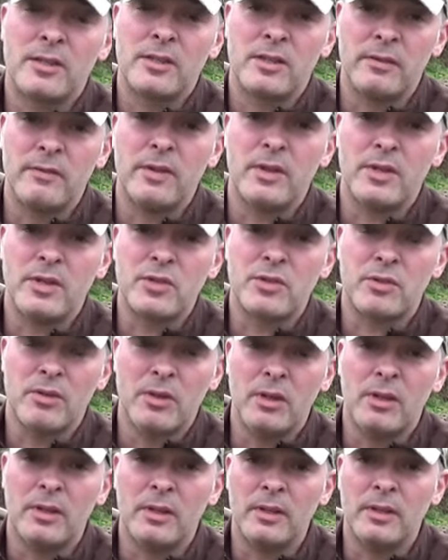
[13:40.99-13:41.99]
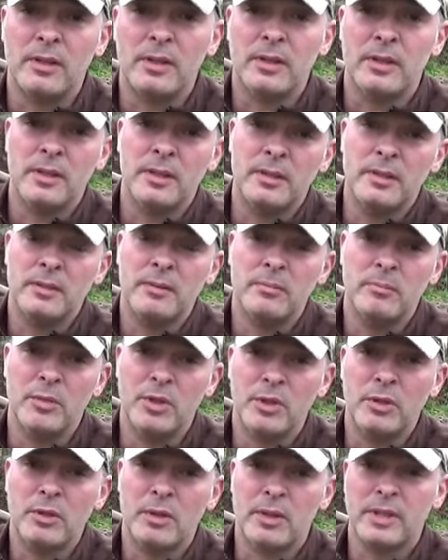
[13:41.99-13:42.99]
it's a very strong
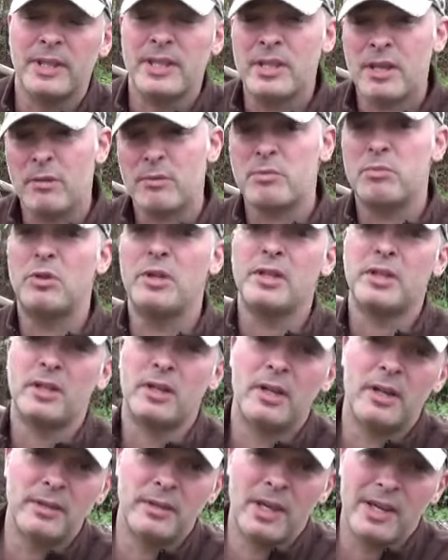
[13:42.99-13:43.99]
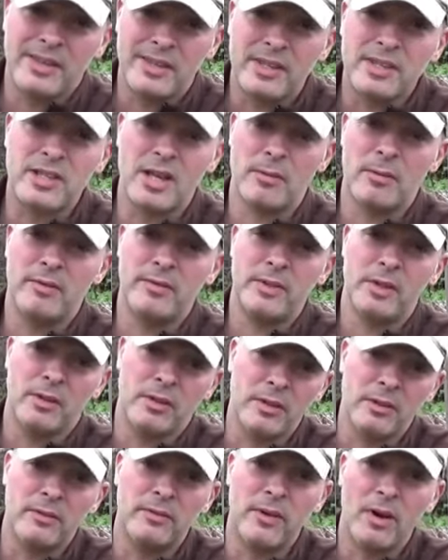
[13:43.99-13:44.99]
manure. Unless I was putting it on this time of year,
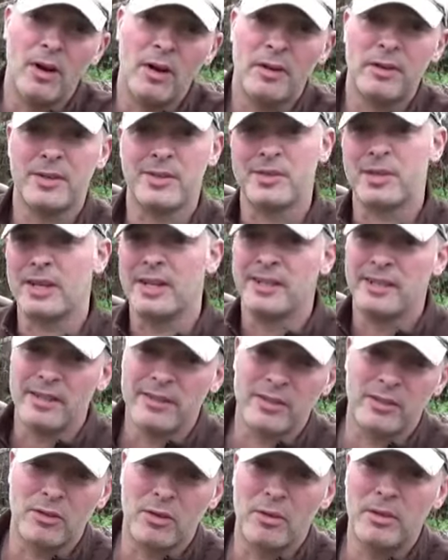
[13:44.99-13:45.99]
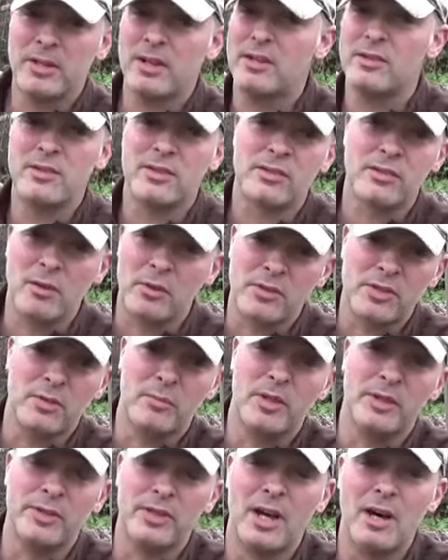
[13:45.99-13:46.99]
the fall, because I got nothing growing here, I just throw
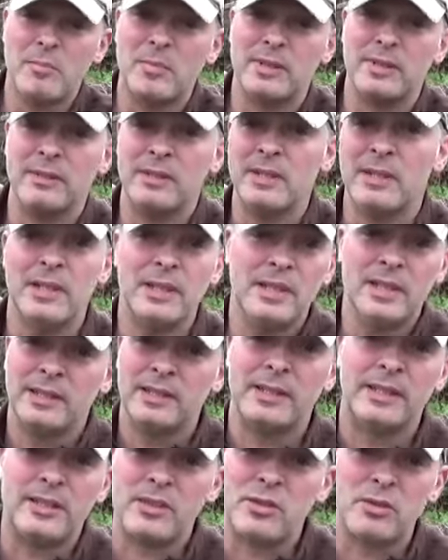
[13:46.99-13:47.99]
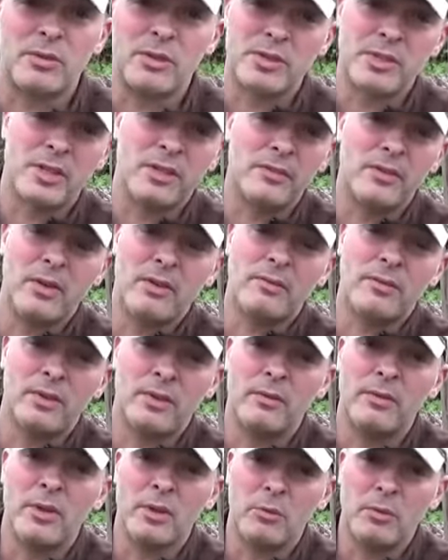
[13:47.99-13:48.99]
some on top and let it sort itself off
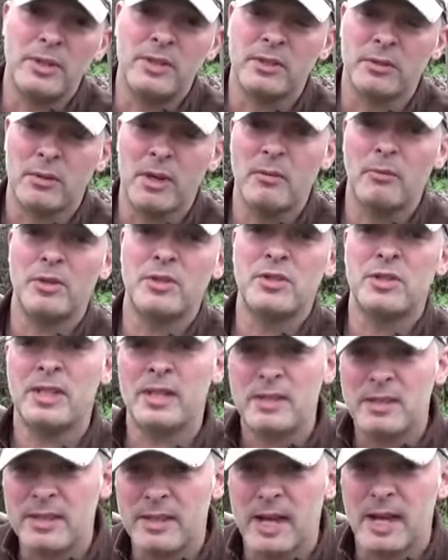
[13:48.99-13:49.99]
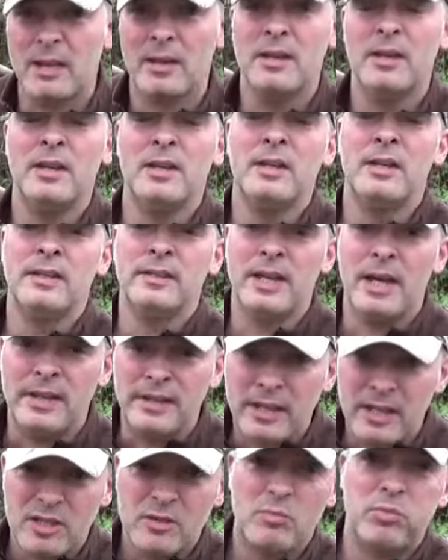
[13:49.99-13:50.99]
over the winter, right? Once you get to that
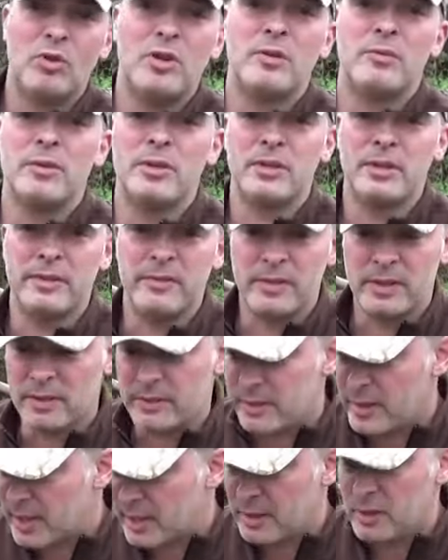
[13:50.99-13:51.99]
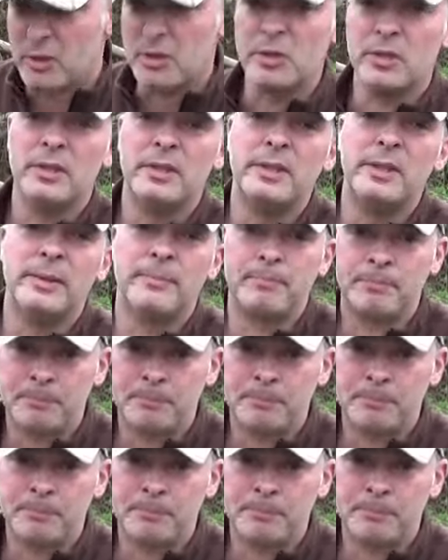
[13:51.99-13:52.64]
nice point where you've got a good